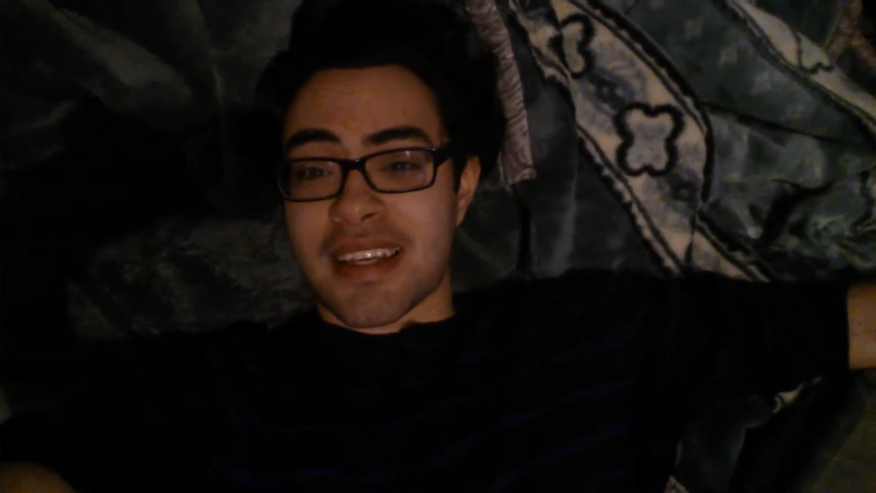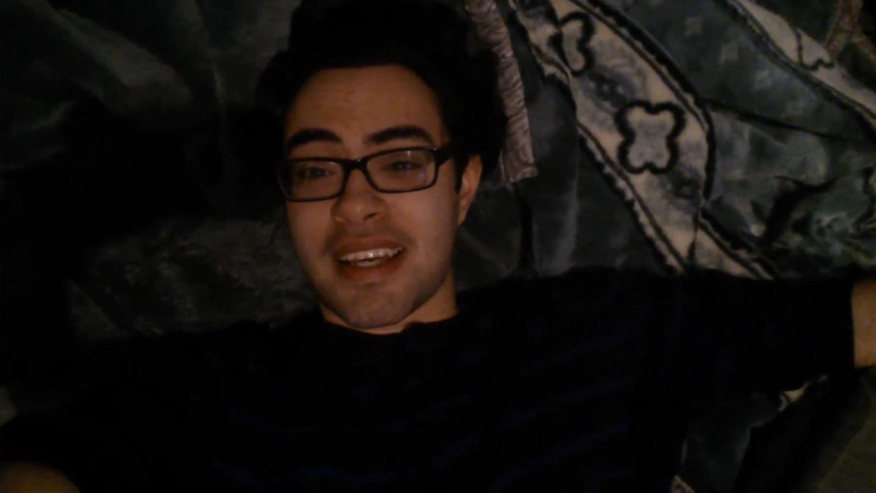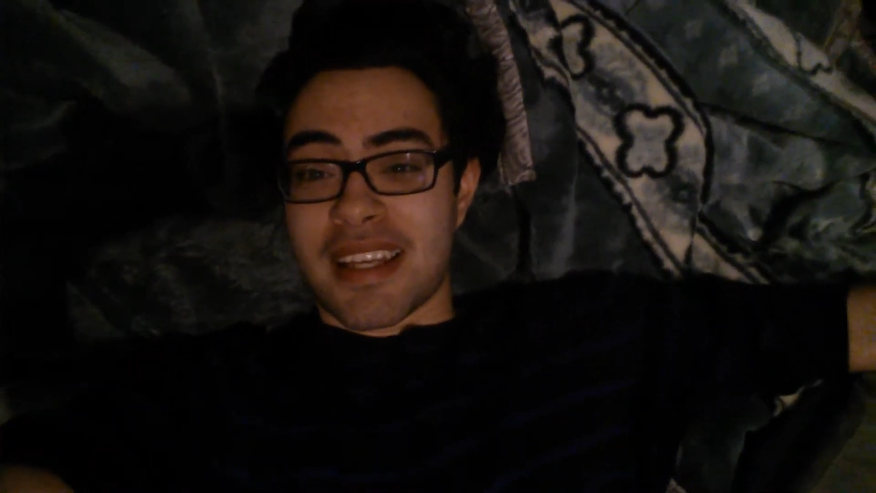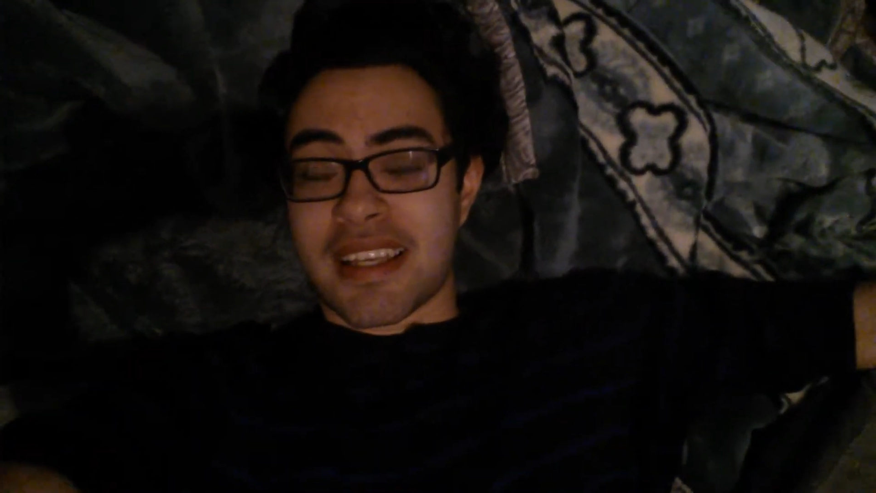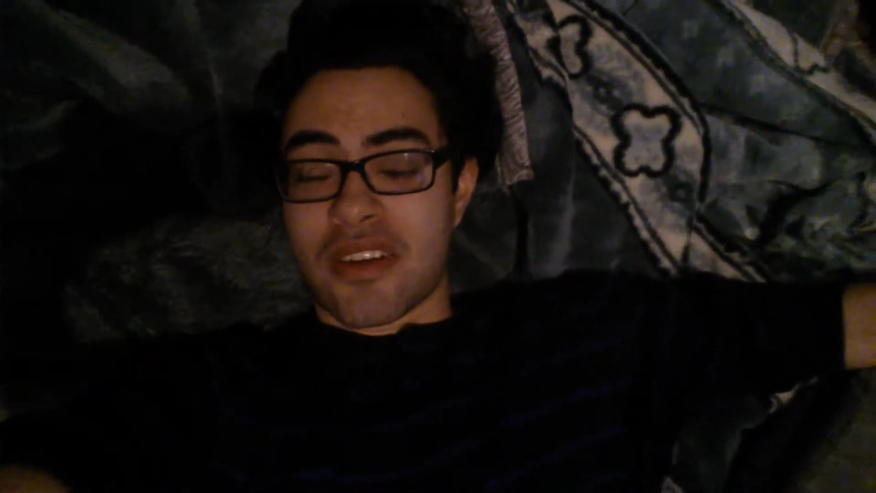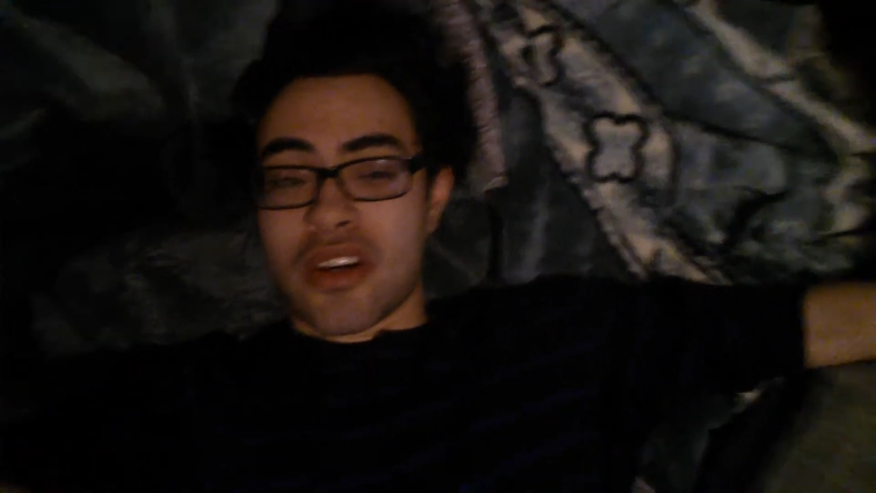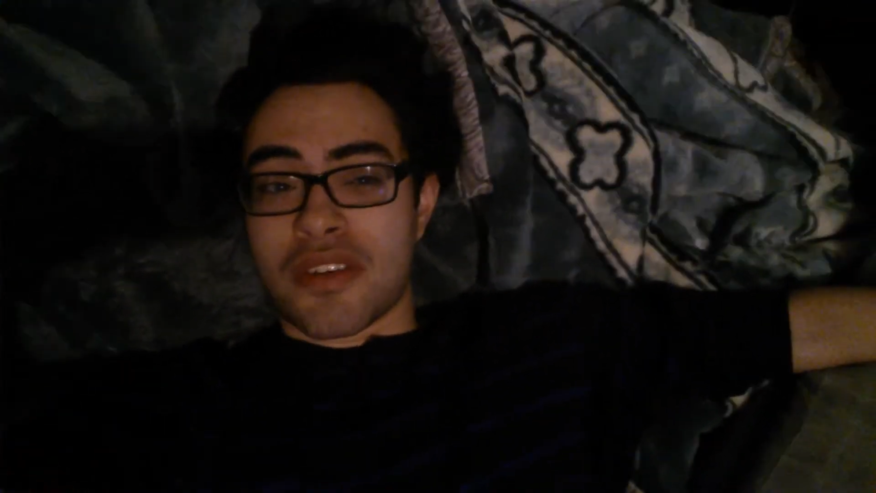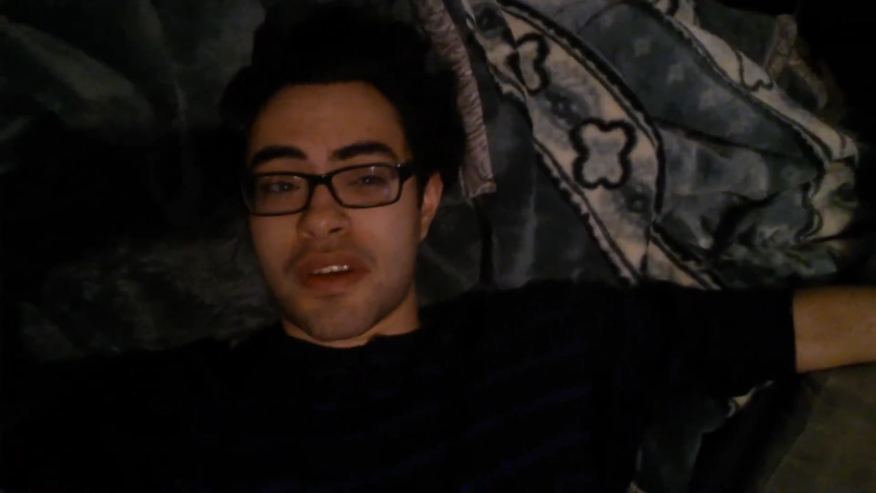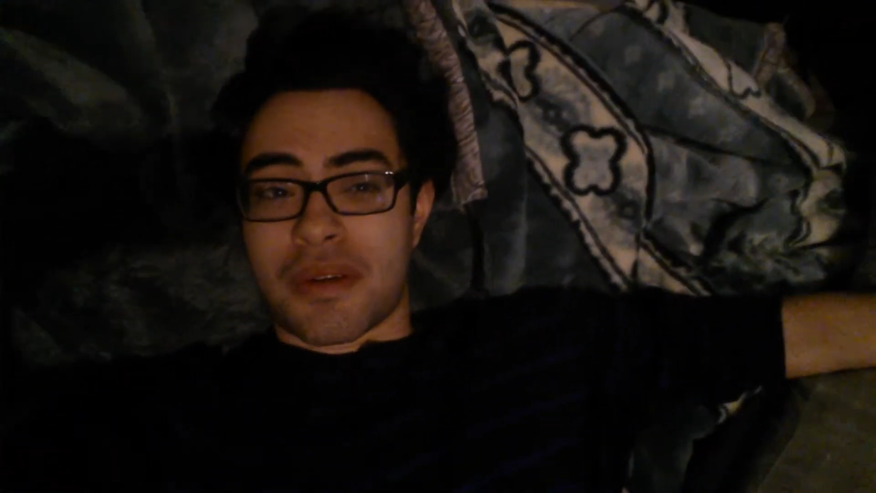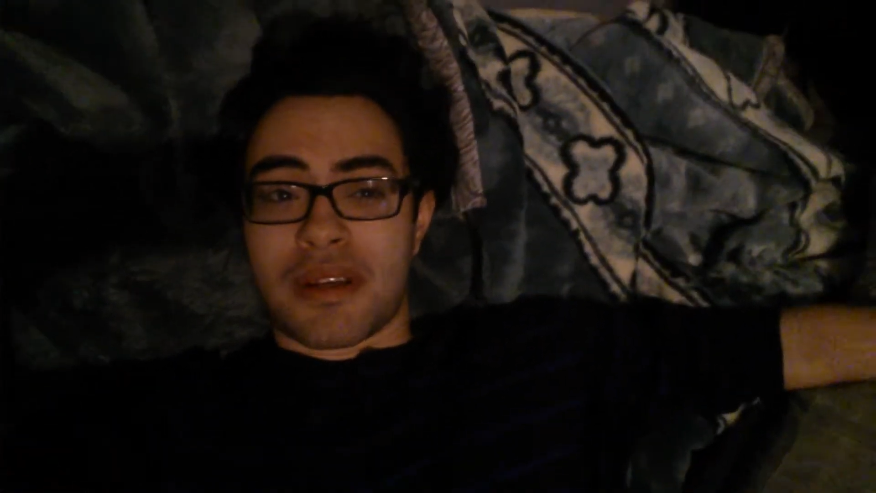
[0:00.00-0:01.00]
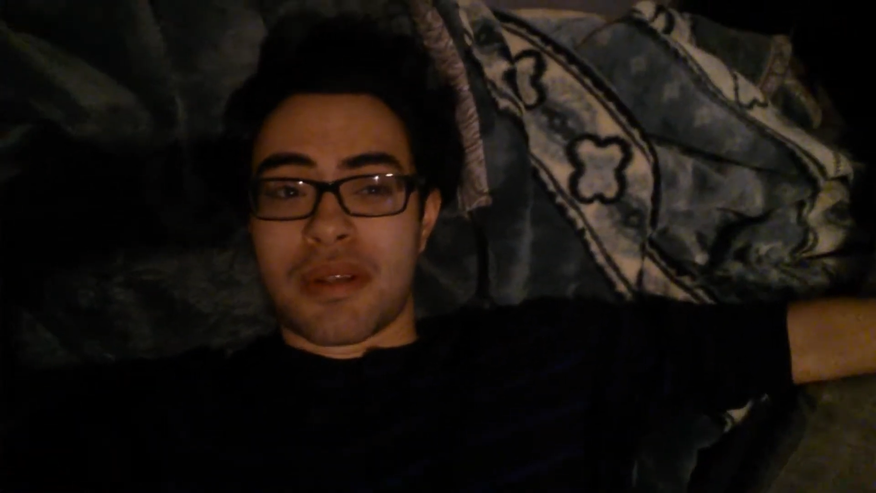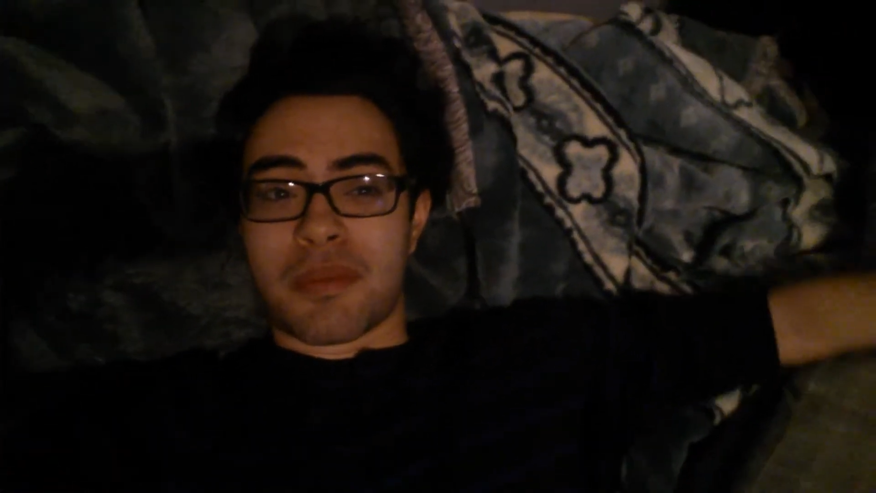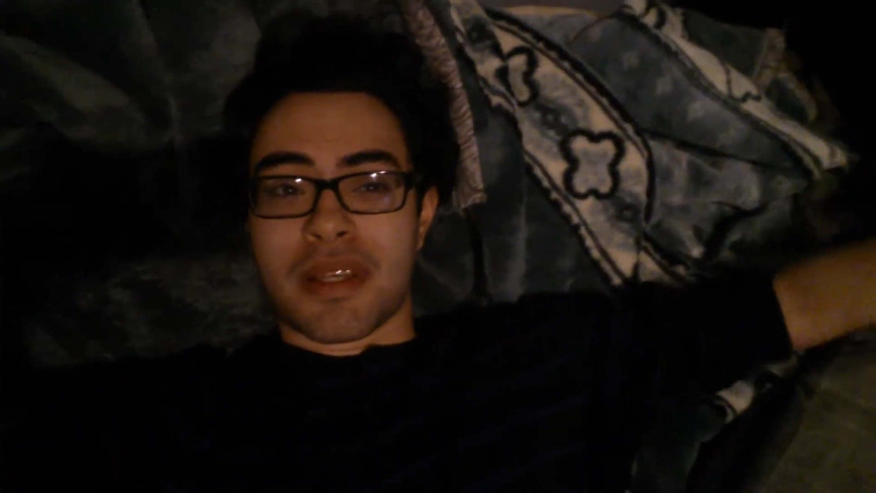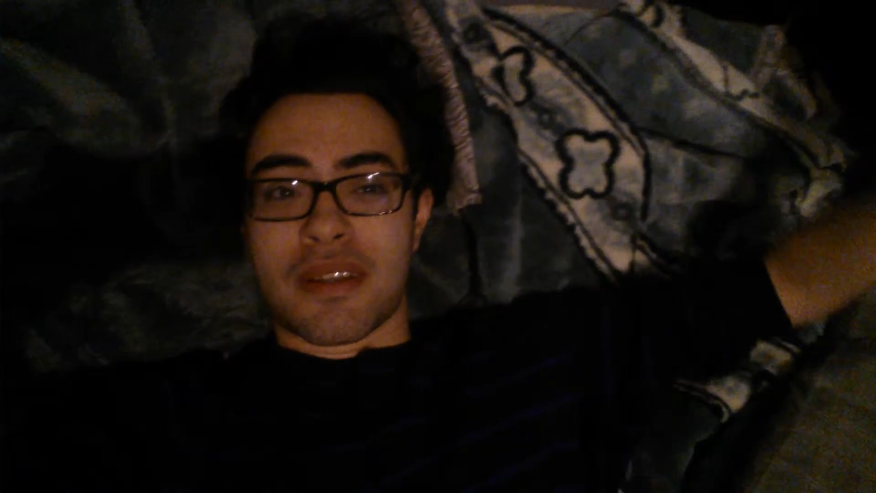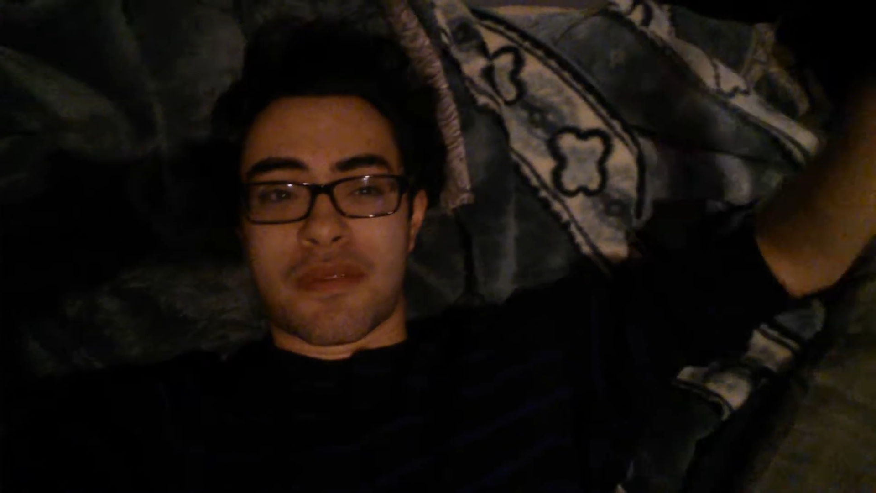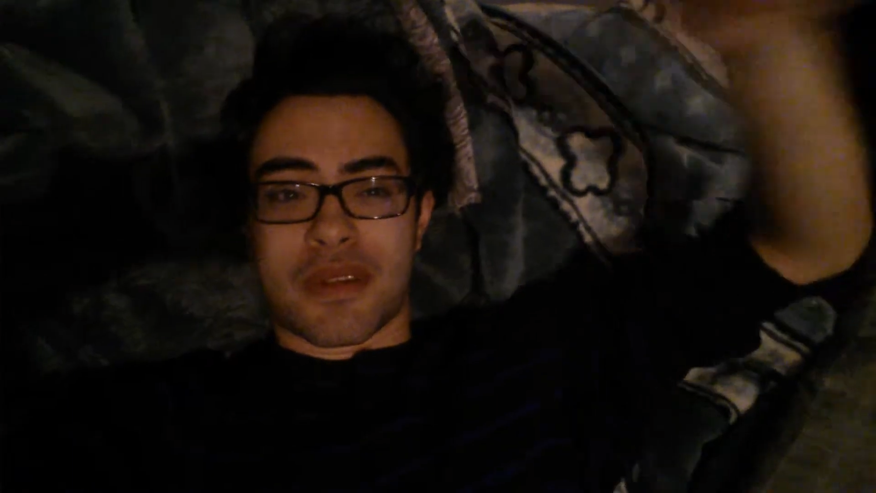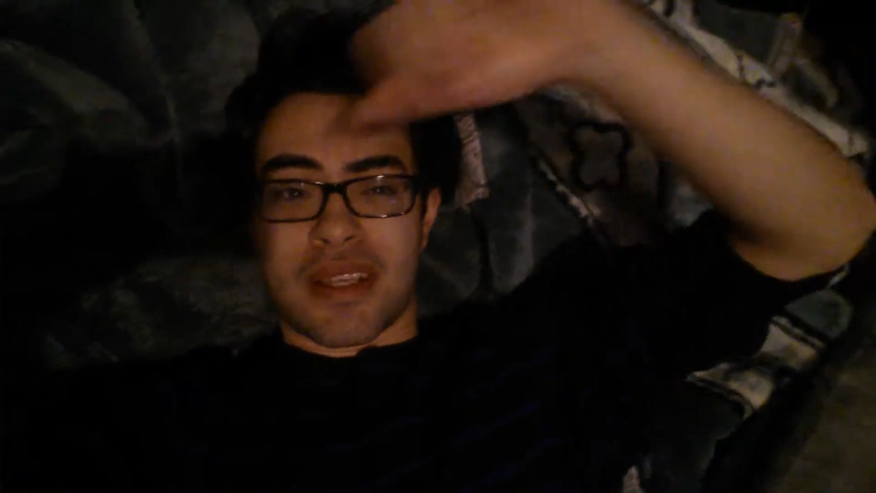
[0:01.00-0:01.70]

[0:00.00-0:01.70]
I had to get off. I, I only played it for